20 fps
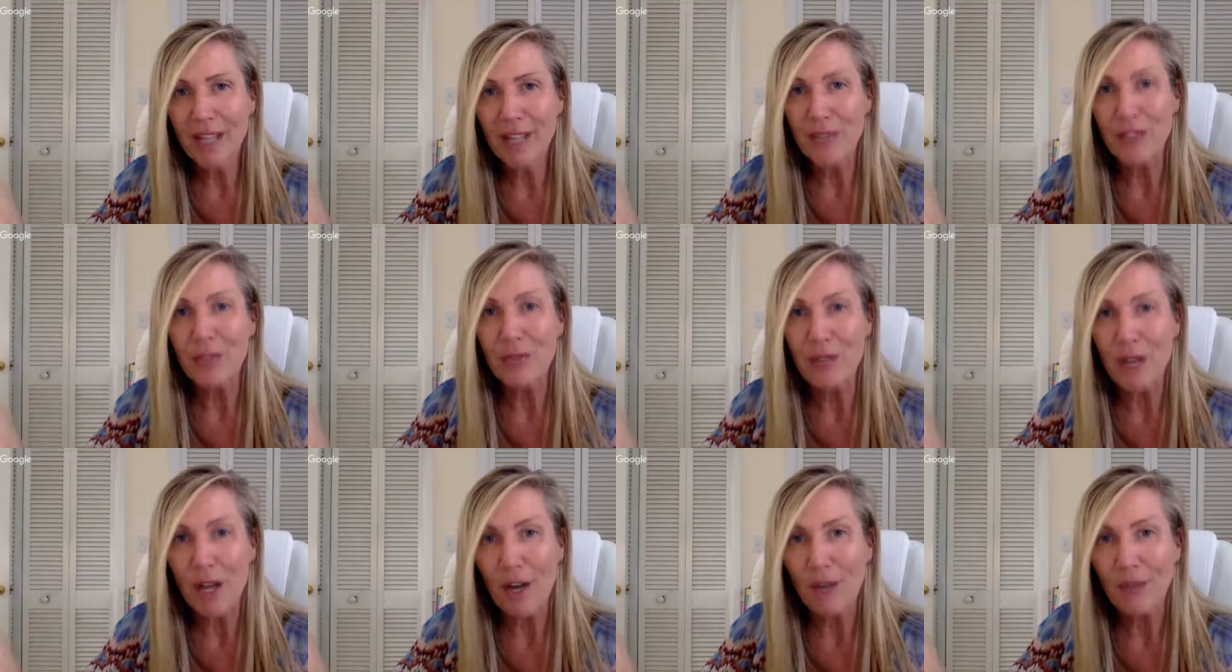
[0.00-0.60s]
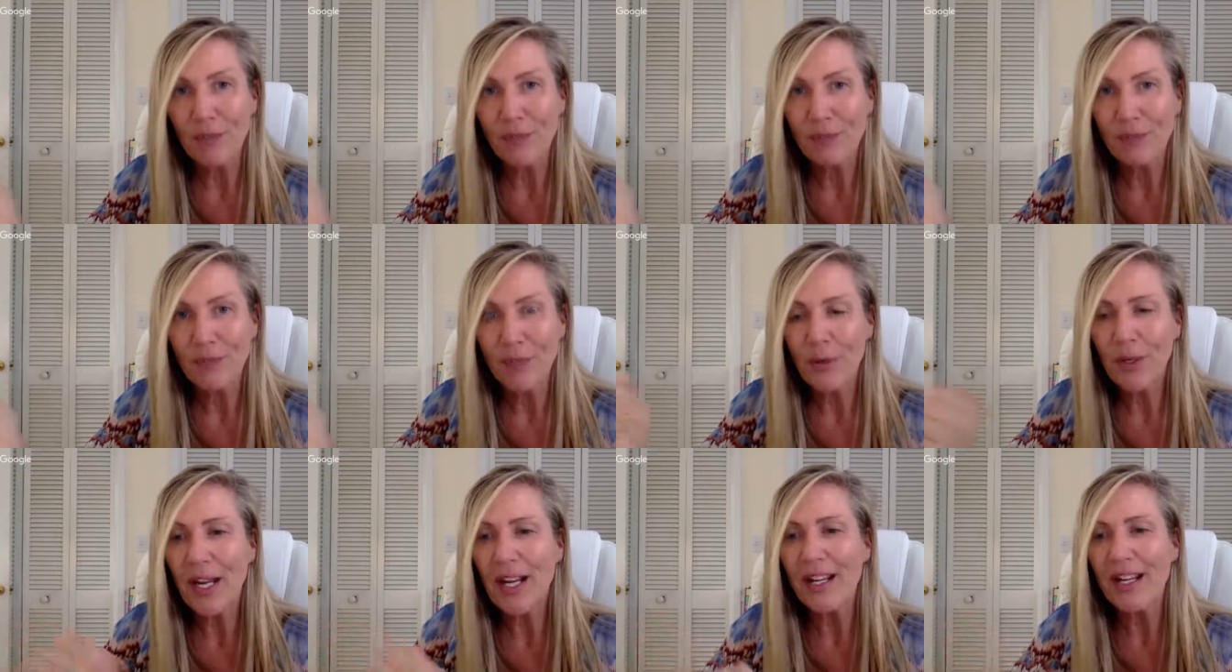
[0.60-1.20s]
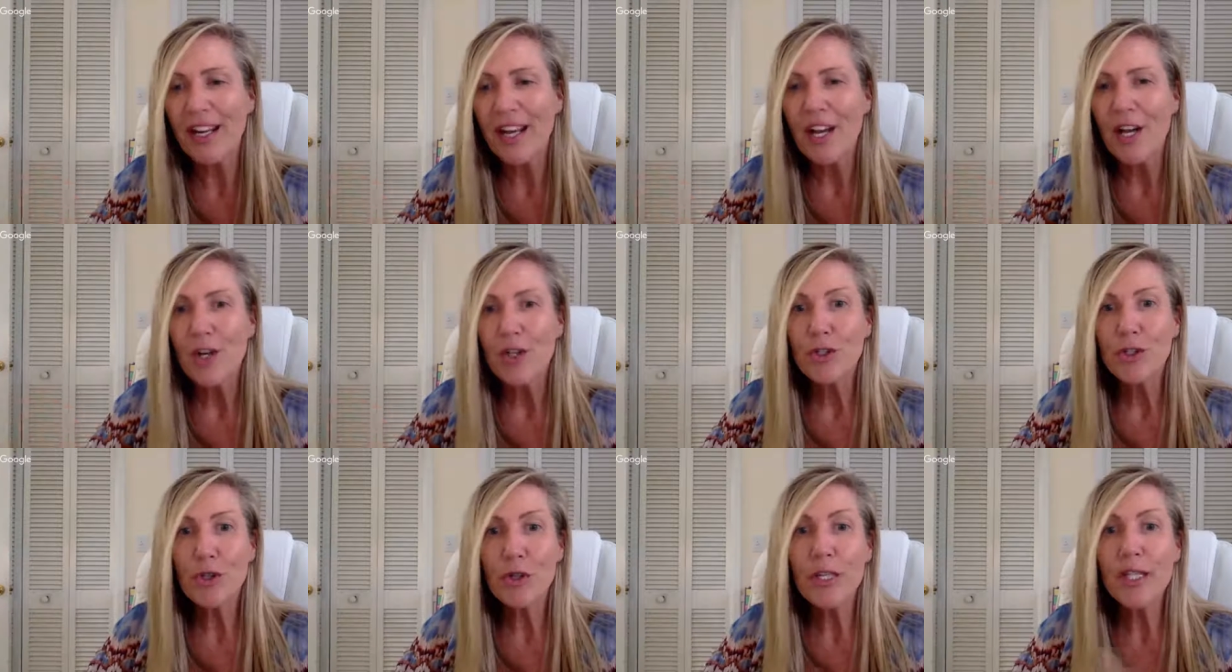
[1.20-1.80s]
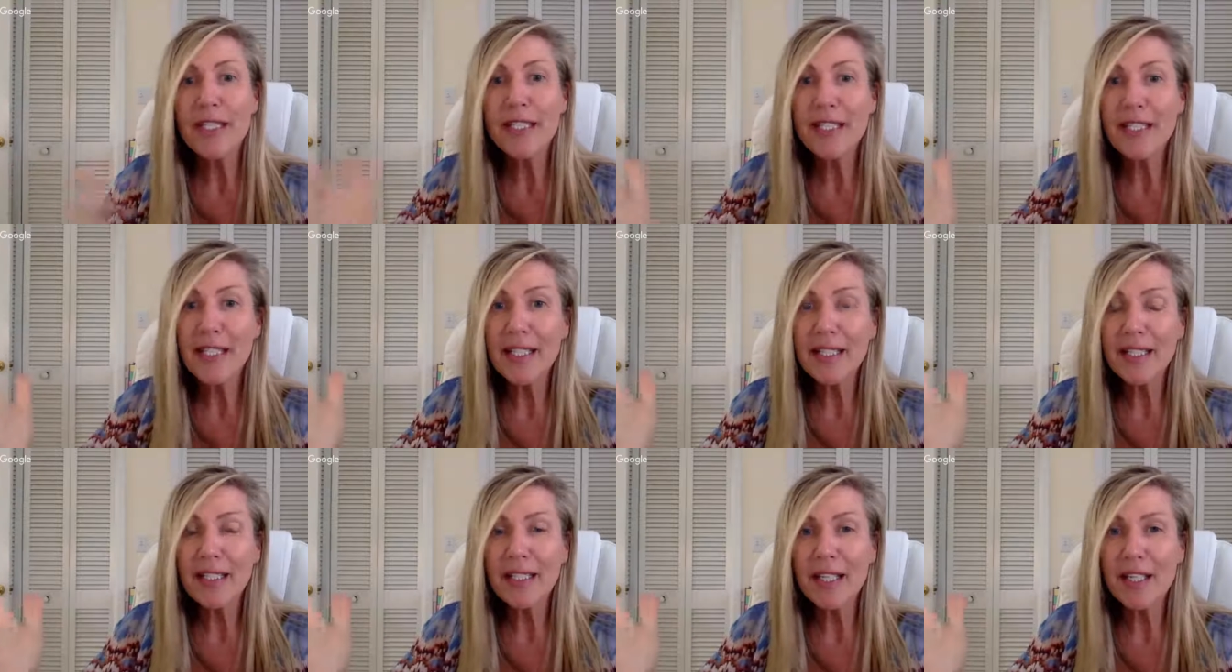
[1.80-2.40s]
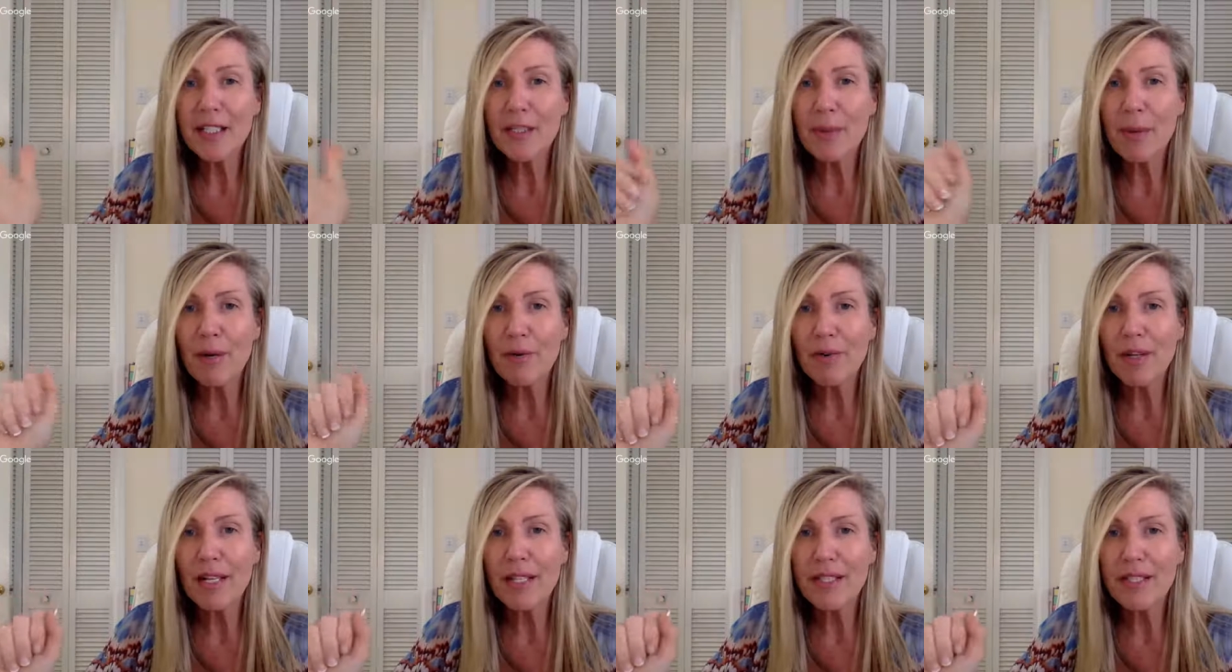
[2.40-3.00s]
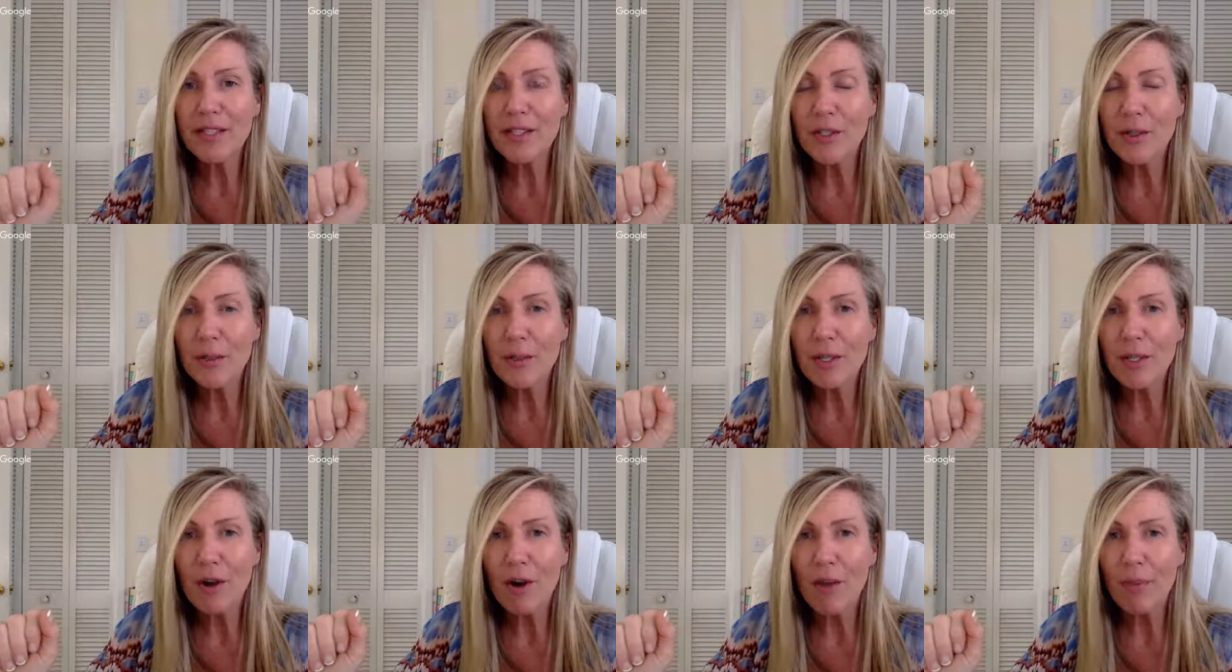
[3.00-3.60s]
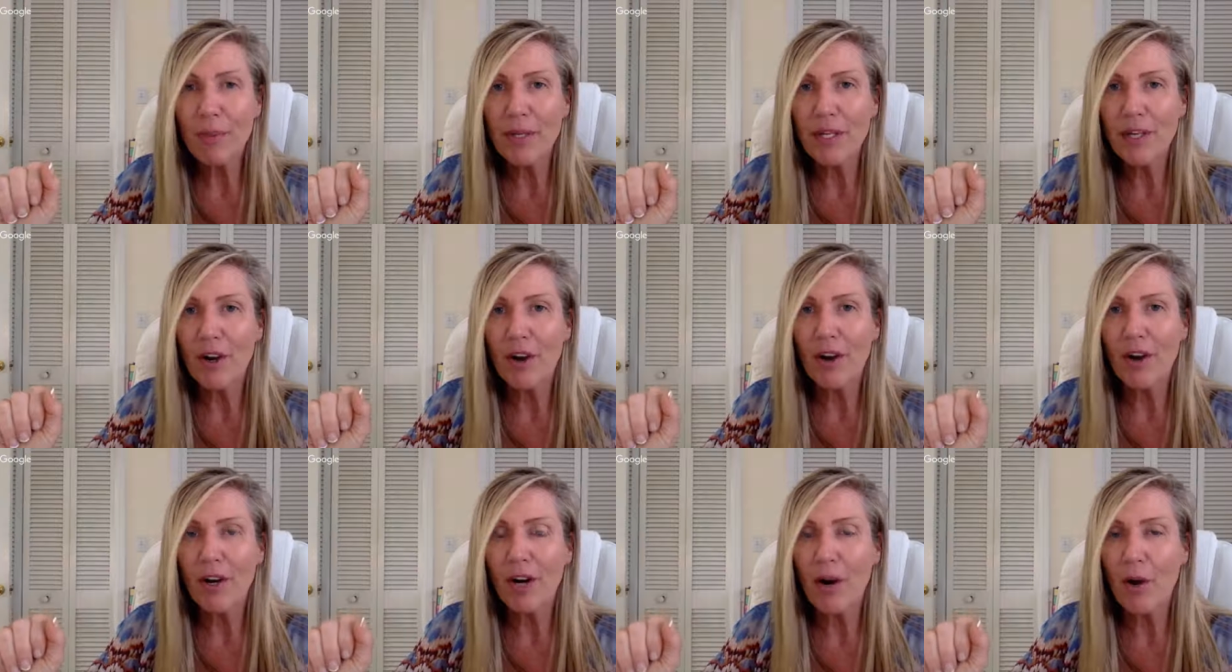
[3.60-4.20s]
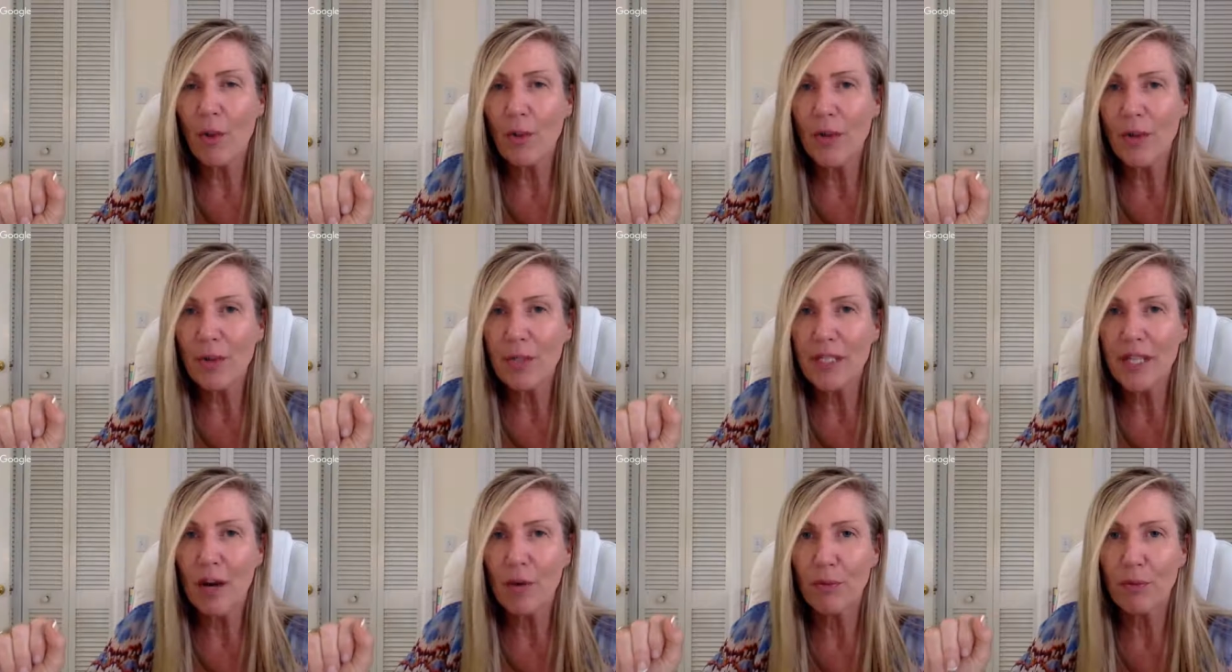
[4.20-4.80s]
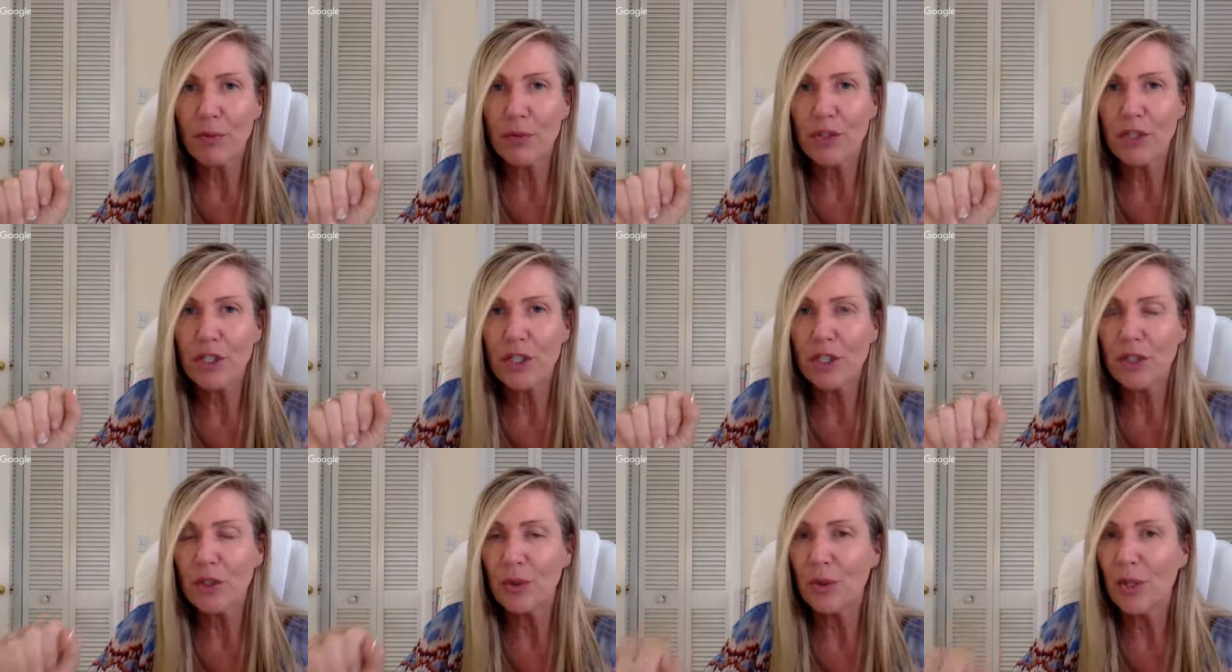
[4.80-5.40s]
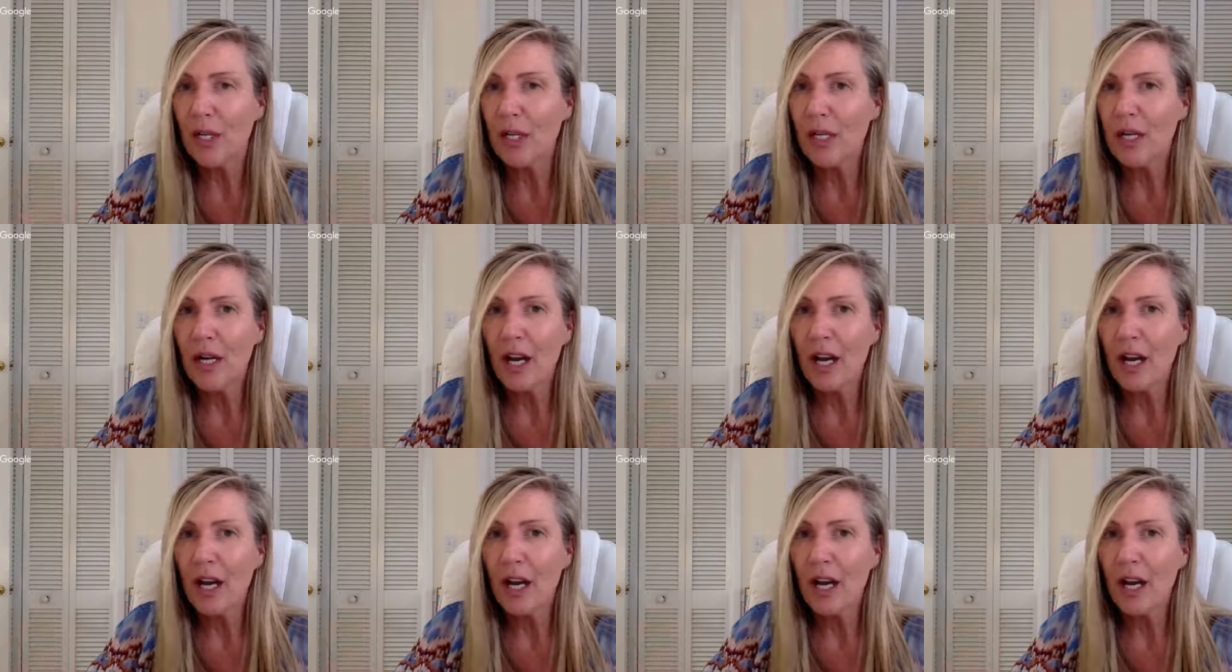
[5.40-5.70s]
as you know. Okay, so that's it. That's my rant a little bit on PR. I hope that was helpful to you.